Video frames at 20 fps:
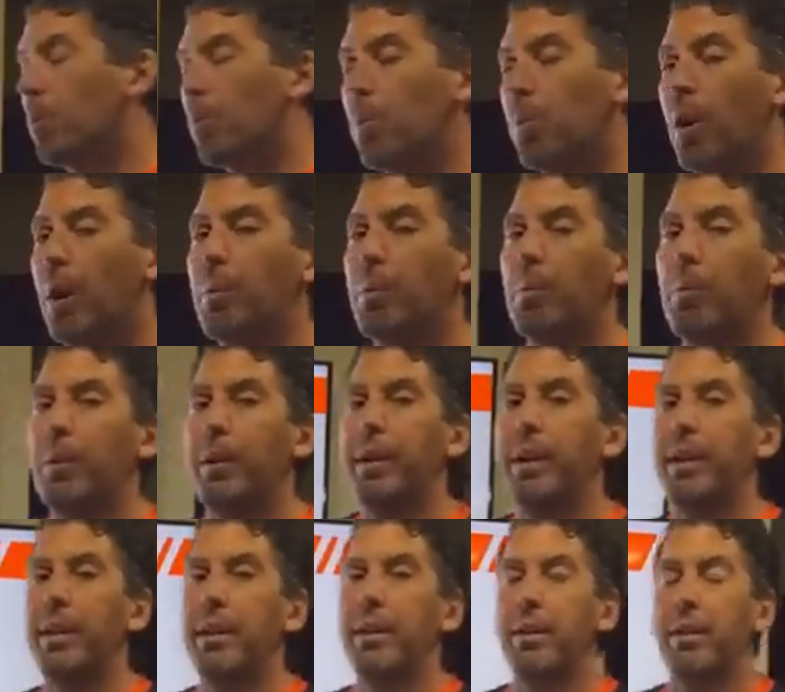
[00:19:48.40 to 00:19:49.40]
what
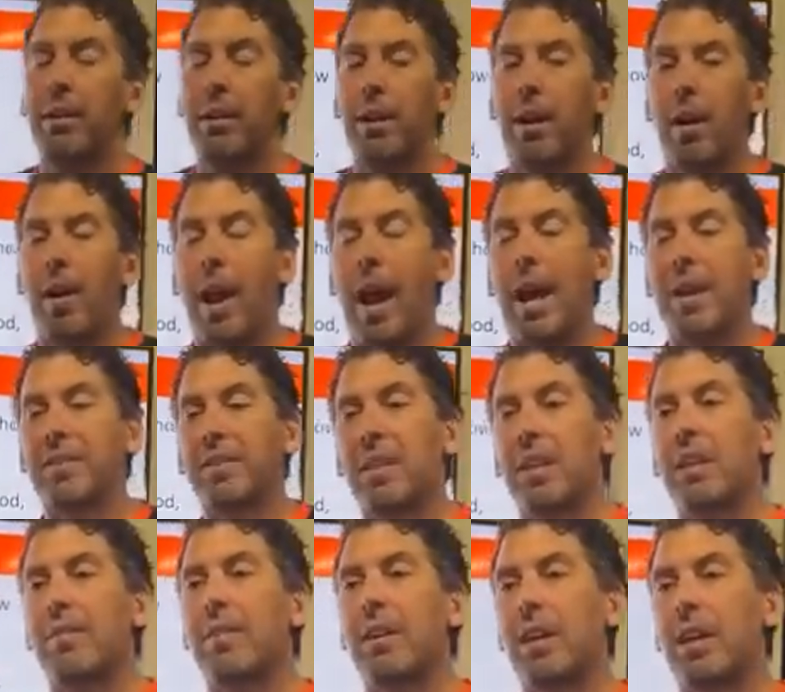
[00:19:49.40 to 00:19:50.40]
we are
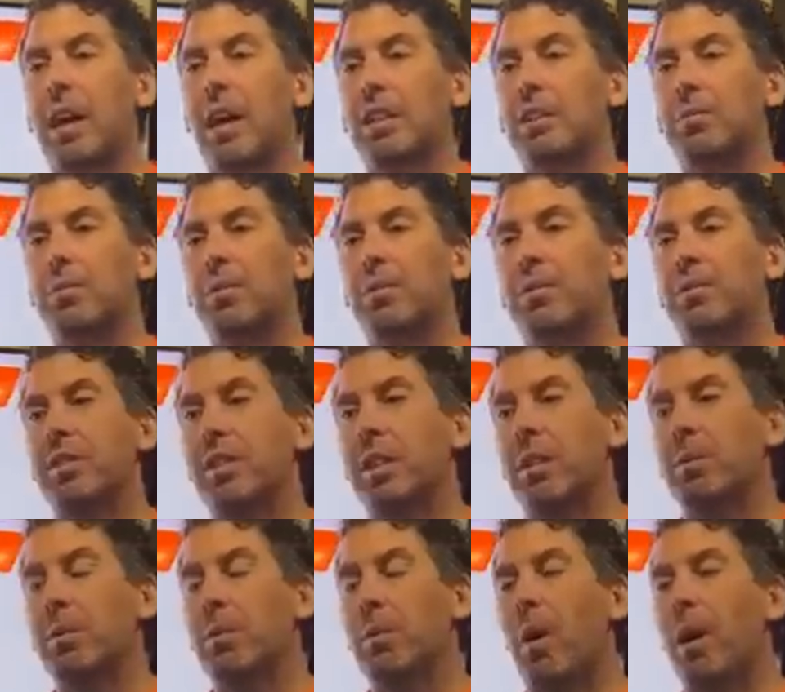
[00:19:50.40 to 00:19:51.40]
asking of our customers.
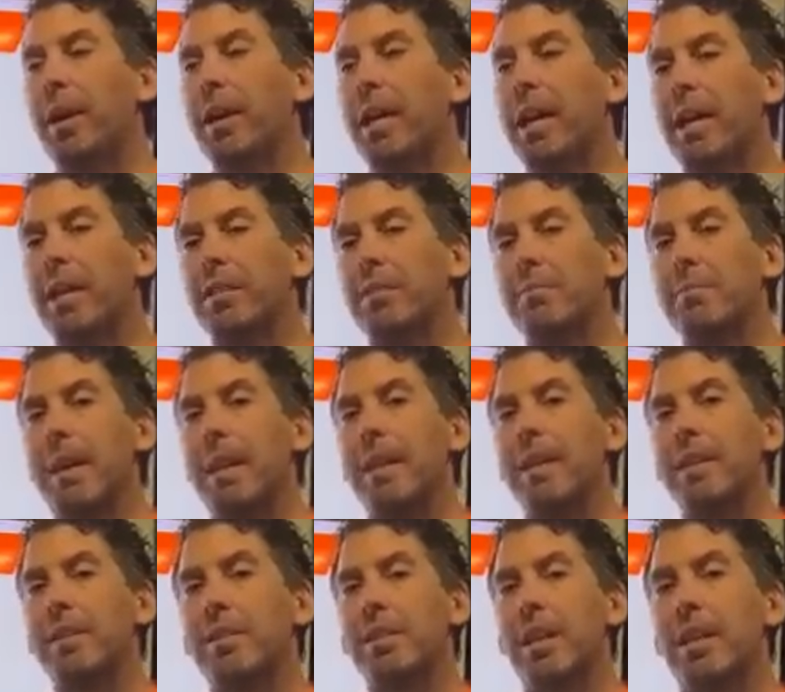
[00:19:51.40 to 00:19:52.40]
We want to get as
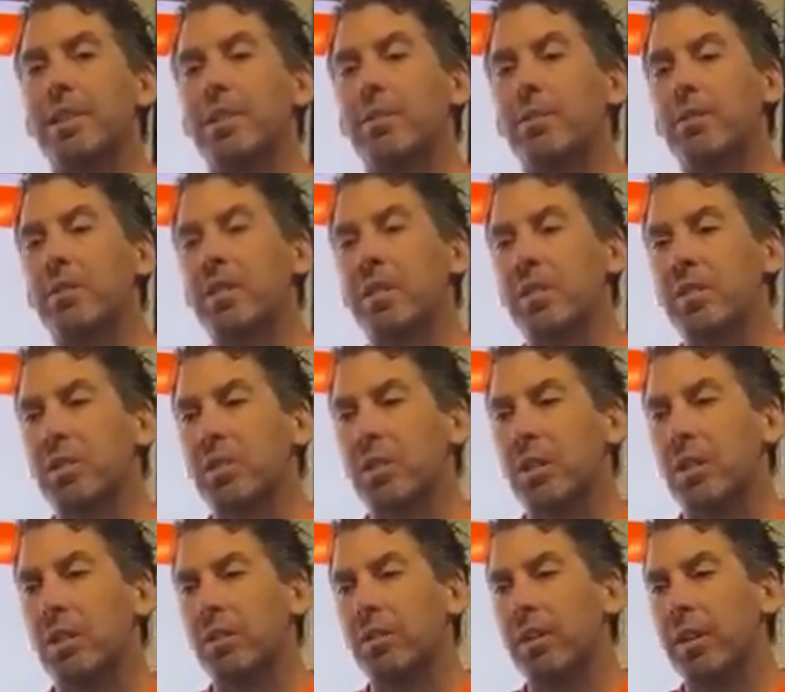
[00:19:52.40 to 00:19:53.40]
many accessories
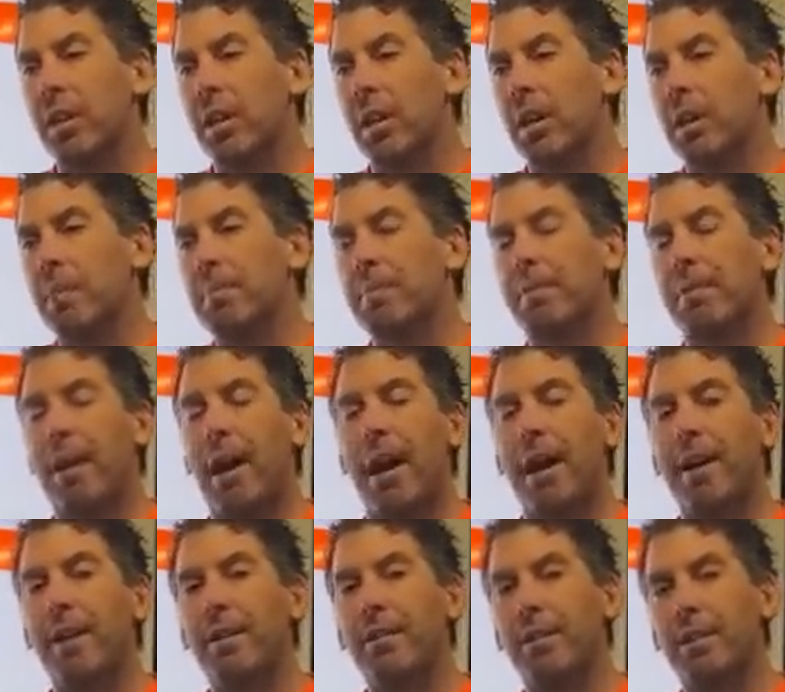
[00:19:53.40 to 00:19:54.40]
installed
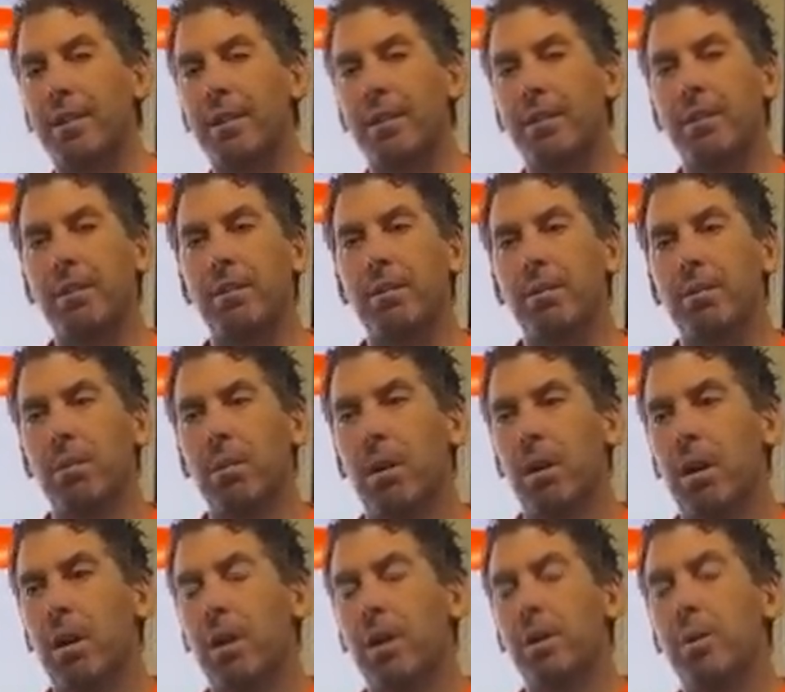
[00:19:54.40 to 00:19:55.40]
prior to
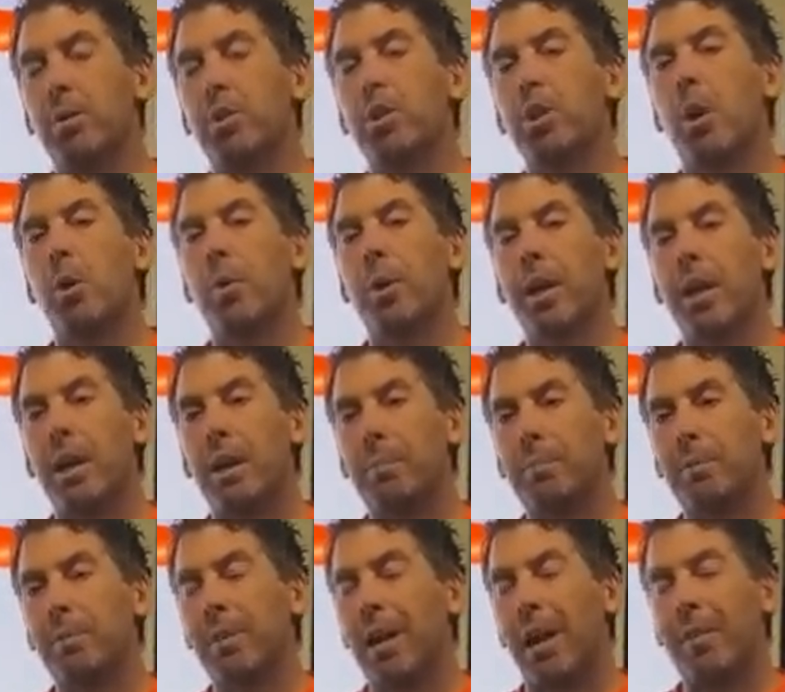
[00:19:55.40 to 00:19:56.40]
you showing
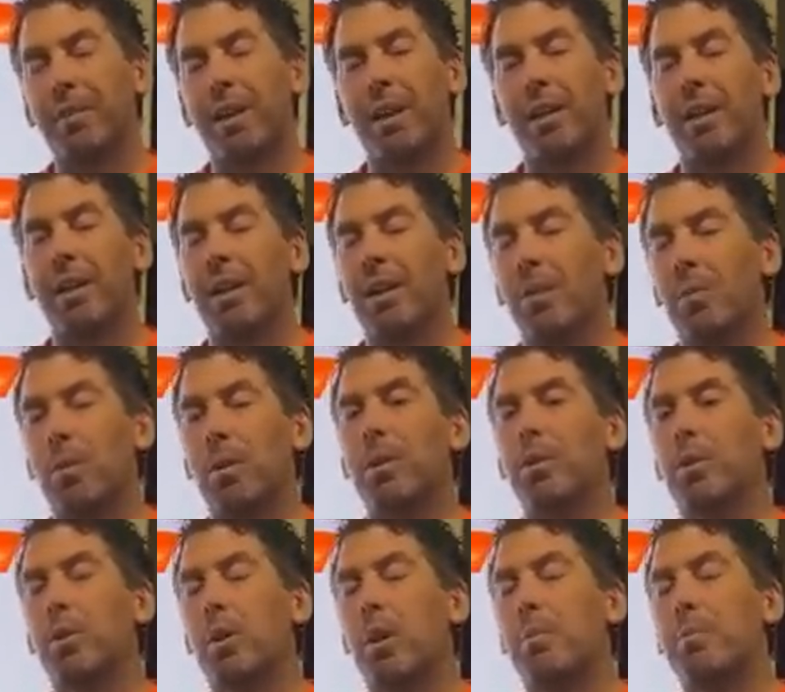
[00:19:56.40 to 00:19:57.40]
up. Not that when
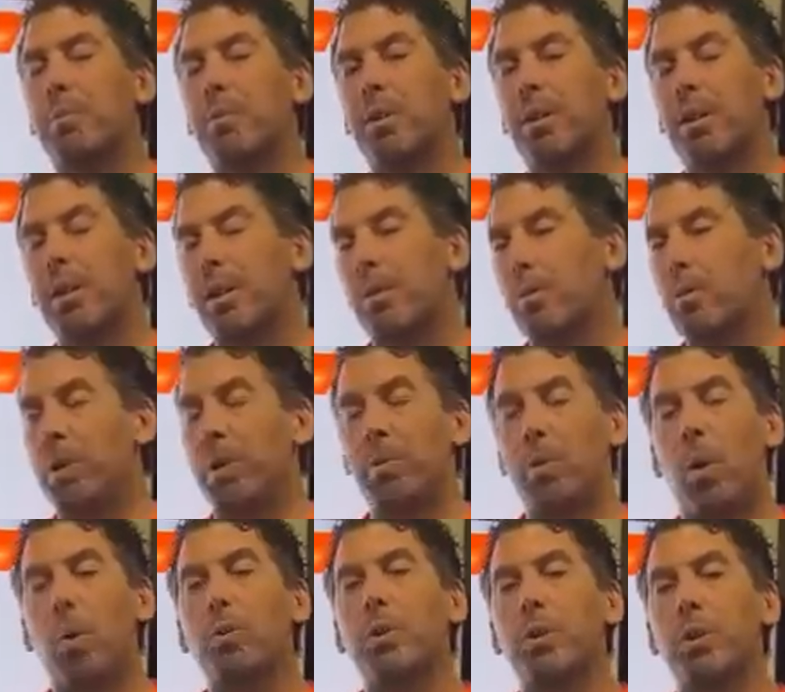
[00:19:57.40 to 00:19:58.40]
you show up, we
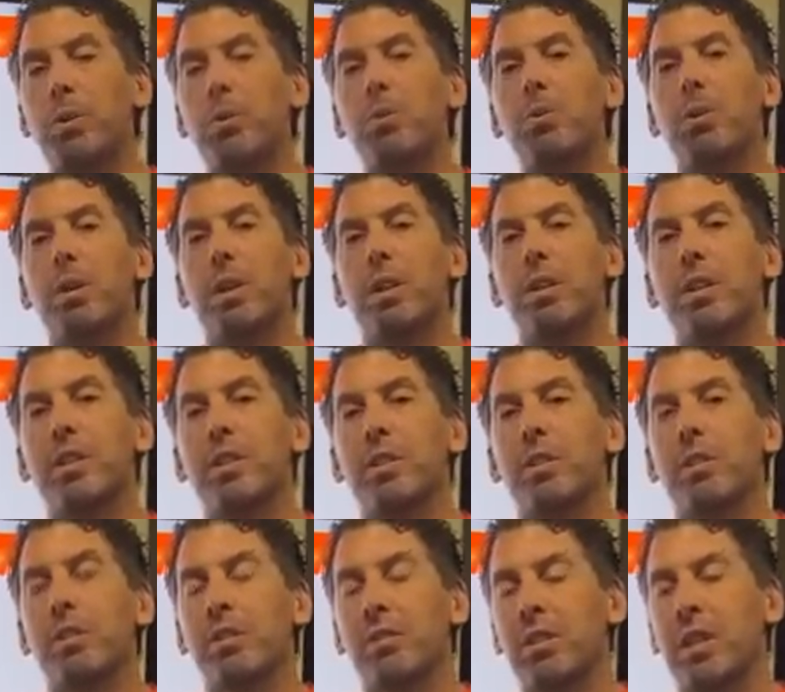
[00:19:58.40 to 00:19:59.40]
won't do
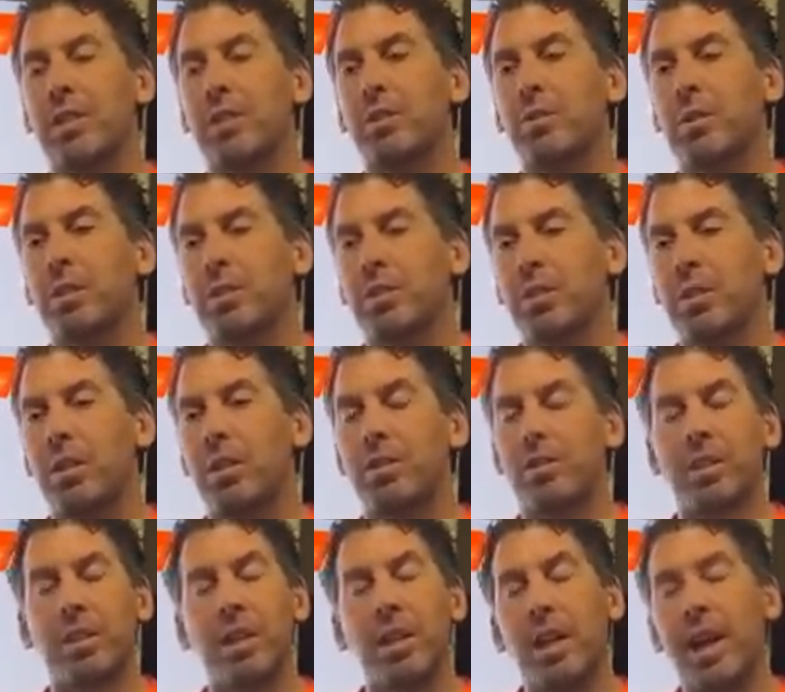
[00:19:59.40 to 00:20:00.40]
additional accessory
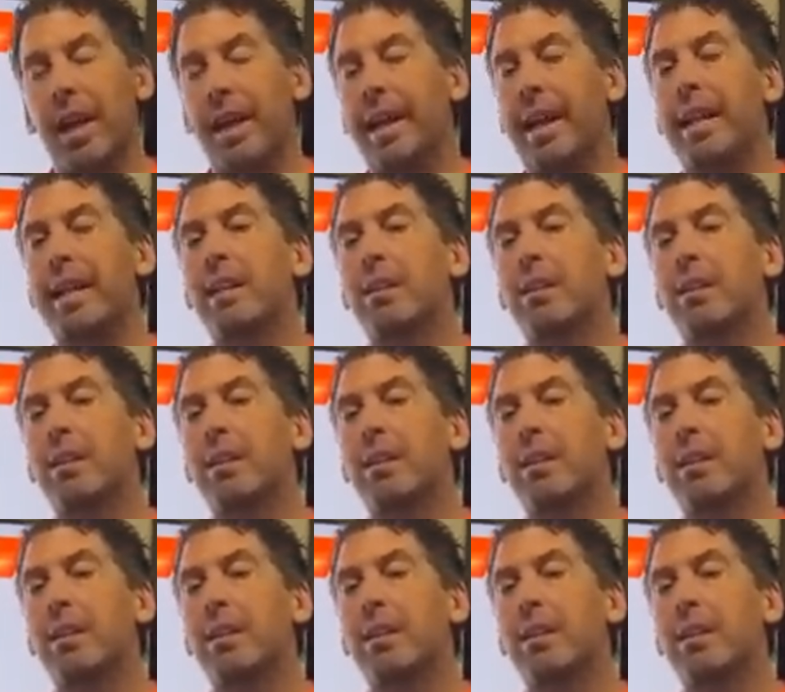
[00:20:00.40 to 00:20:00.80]
installs at